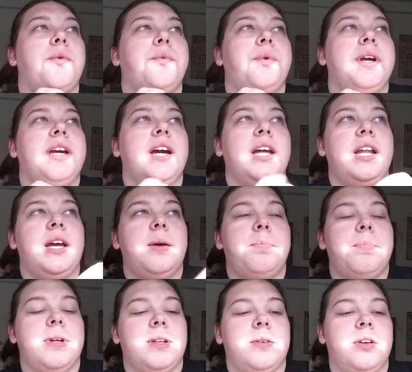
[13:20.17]
we get
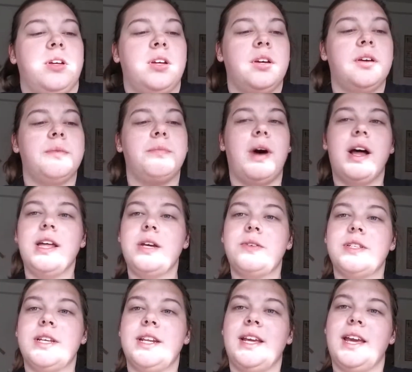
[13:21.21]
up and Molly
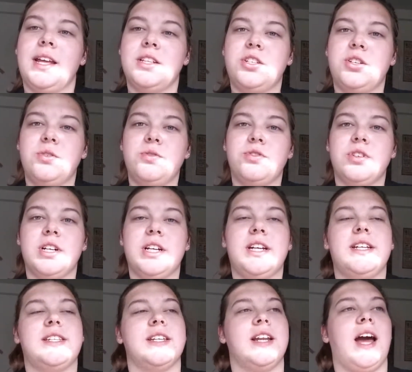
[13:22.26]
was gonna get 2
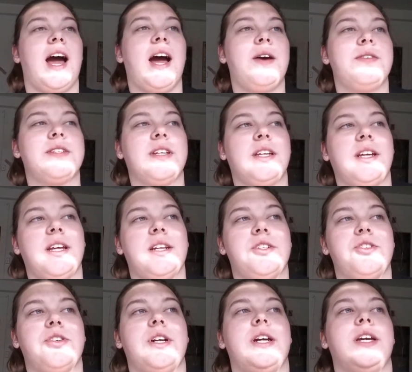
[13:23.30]
drinks and I was gonna get a
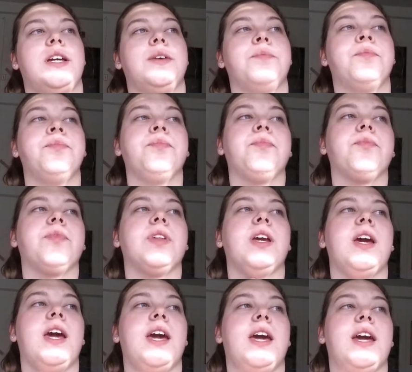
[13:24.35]
drink,
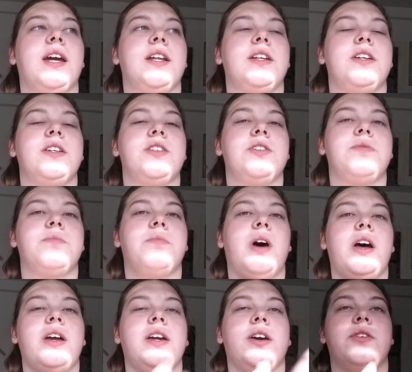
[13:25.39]
and
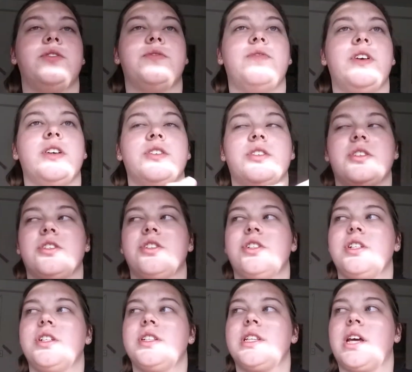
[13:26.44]
Molly goes first, and
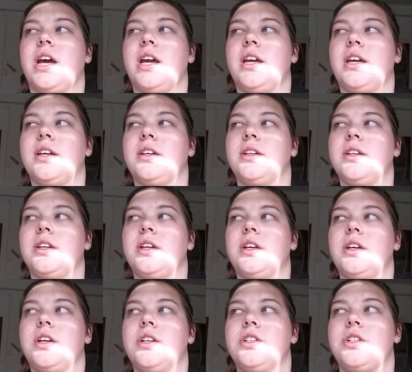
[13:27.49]
she's like,
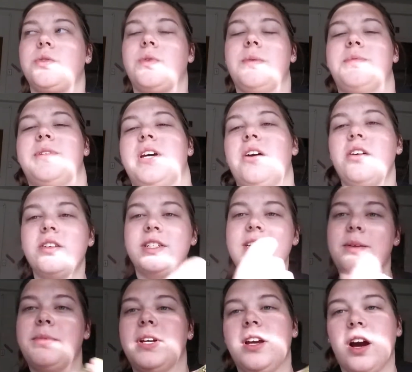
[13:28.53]
she whips out her
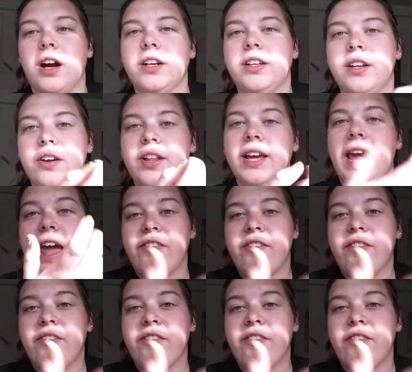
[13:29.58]
debit card, you know, like